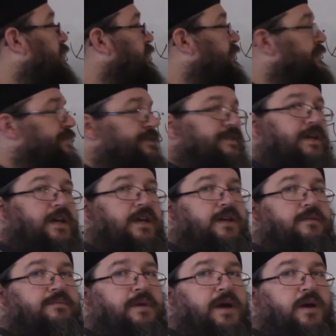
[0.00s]
the
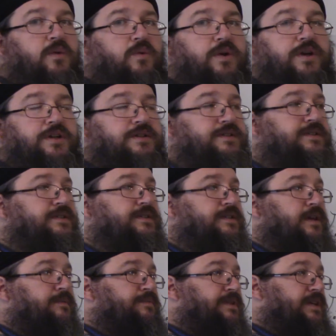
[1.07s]
state by which
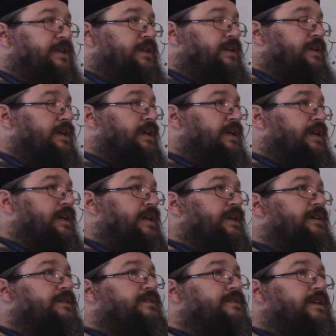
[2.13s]
something
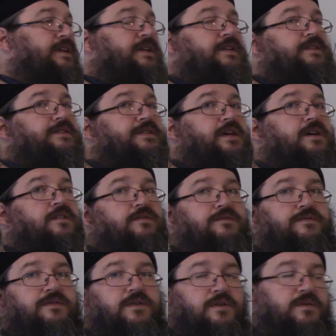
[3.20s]
is in
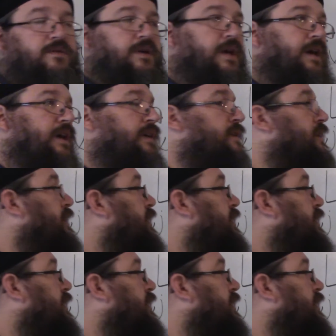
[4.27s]
itself, okay?